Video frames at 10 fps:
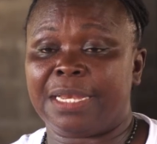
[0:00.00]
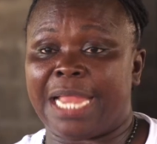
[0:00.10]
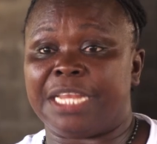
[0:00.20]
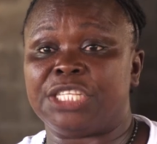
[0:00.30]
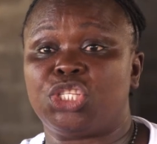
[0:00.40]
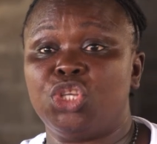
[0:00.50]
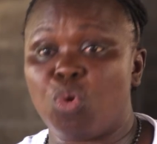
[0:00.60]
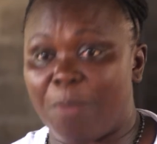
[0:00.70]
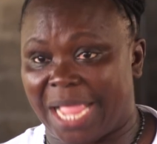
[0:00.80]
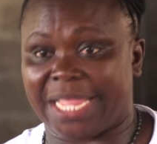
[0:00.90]
now this
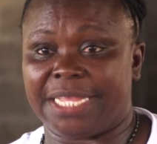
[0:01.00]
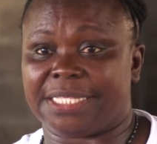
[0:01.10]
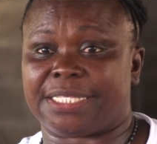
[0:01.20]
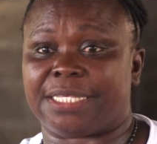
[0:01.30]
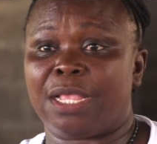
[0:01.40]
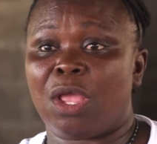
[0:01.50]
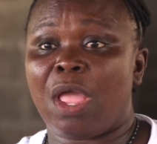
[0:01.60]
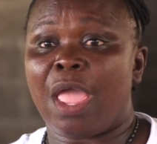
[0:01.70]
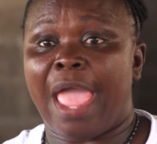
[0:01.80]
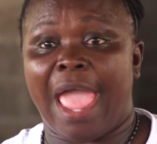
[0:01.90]
new market,
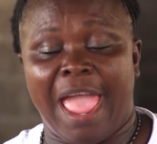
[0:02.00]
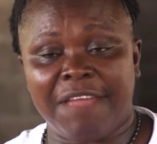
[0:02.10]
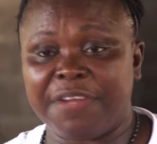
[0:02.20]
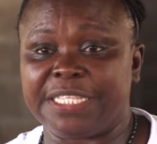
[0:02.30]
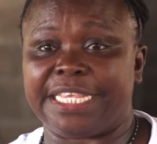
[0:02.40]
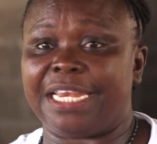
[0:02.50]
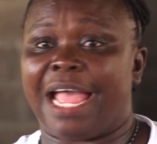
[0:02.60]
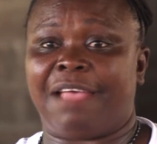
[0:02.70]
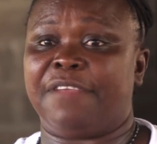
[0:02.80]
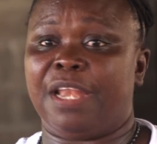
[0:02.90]
everything
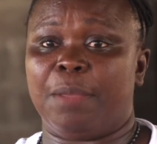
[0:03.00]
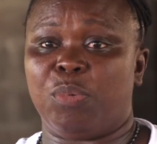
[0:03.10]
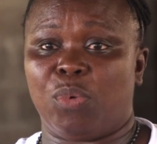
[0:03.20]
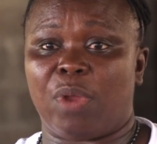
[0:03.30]
available.